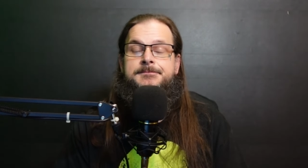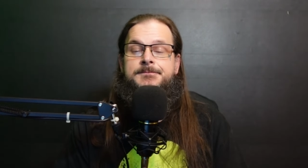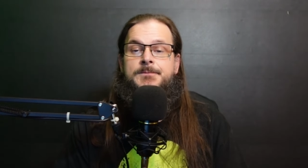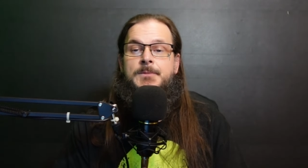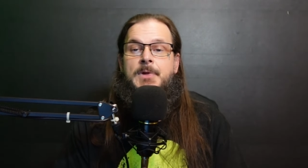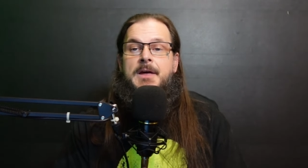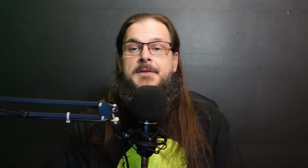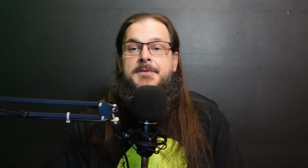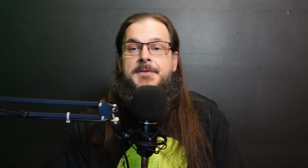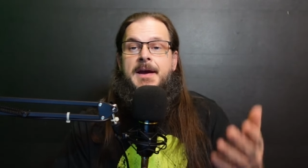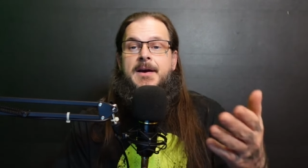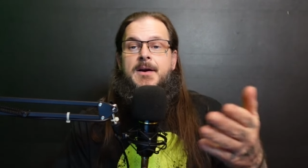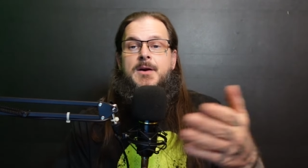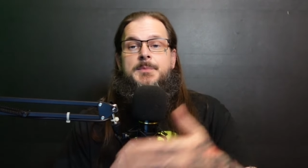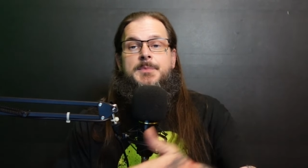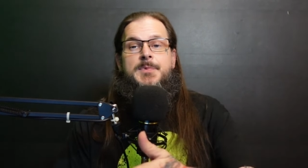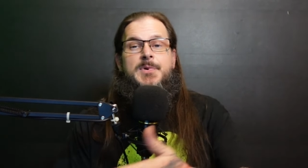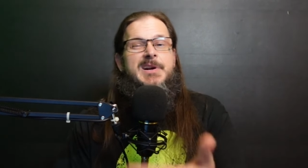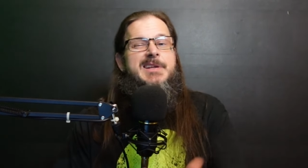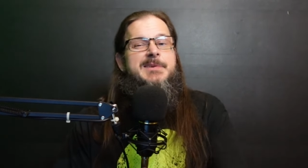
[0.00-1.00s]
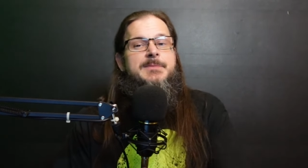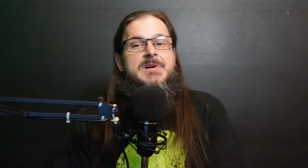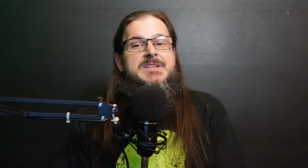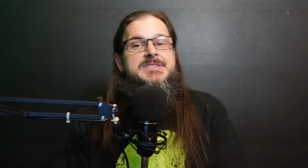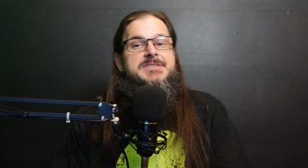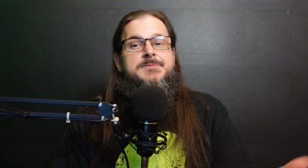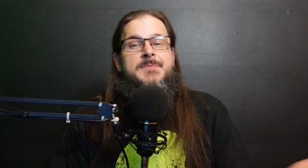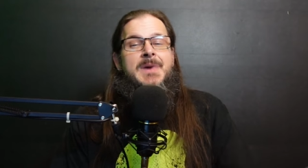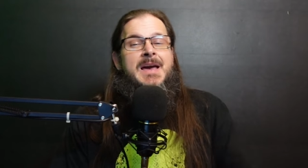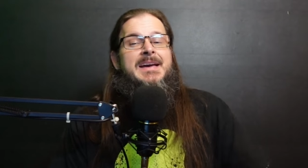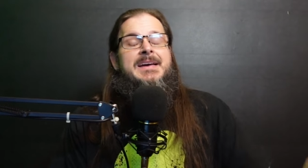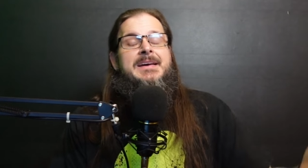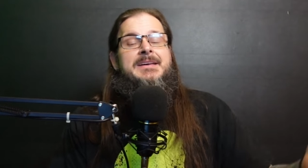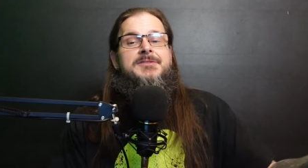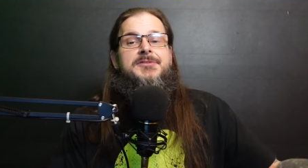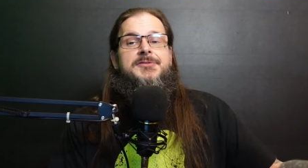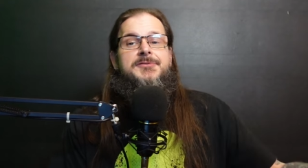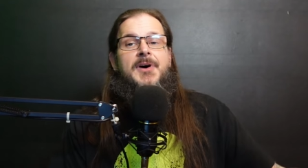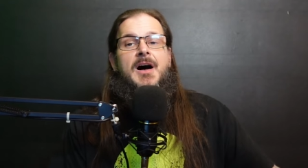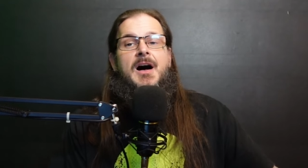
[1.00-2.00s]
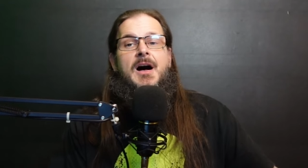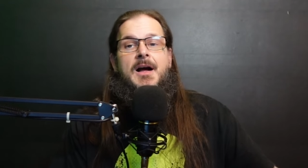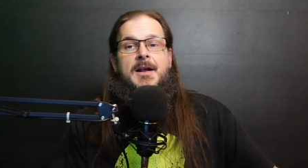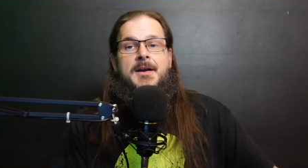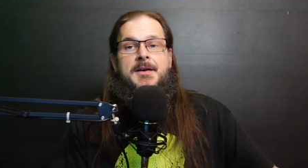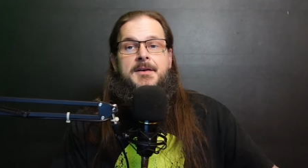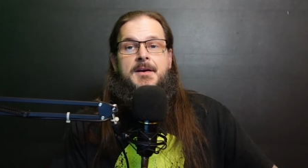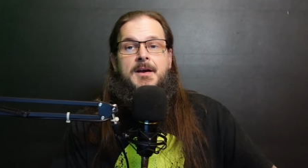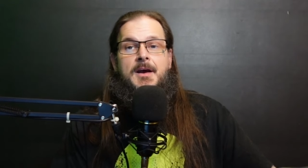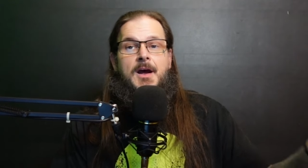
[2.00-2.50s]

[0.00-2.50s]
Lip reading: They are pretty much making fun